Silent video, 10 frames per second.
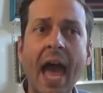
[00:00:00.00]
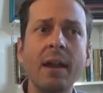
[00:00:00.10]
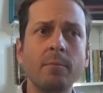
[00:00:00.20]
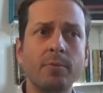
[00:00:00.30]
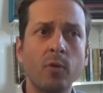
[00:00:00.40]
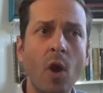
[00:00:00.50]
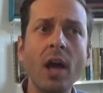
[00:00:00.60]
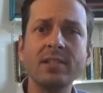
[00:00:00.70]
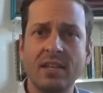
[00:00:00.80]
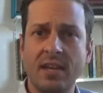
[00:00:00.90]

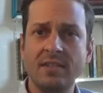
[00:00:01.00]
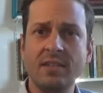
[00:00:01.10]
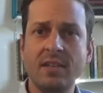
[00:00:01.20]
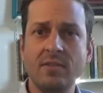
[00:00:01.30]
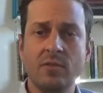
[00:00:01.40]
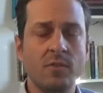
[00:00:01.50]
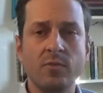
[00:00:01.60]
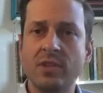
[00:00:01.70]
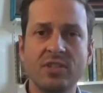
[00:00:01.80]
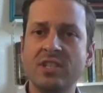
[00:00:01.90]
process is
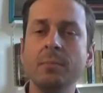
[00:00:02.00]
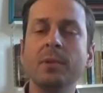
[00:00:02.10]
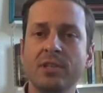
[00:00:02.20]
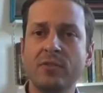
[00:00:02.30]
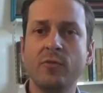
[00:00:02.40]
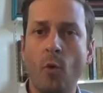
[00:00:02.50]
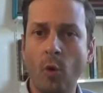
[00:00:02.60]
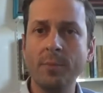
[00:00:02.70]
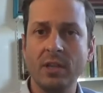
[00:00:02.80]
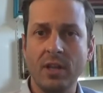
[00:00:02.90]
the simplest
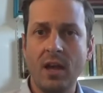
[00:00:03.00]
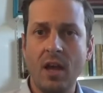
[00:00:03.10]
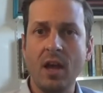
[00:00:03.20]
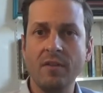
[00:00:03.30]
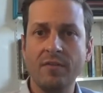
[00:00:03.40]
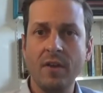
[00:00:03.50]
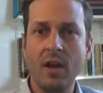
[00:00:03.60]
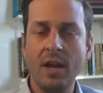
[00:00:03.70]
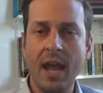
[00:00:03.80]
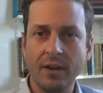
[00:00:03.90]
formula of
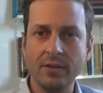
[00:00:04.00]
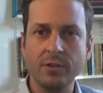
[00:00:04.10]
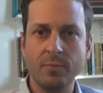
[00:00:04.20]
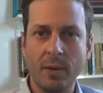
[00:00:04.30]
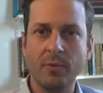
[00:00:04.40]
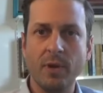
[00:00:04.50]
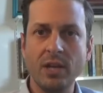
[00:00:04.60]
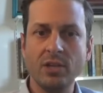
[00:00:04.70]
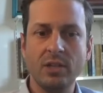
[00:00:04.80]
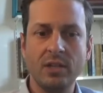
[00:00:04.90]
an actor's
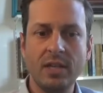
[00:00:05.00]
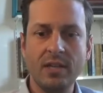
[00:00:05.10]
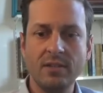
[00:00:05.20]
preparation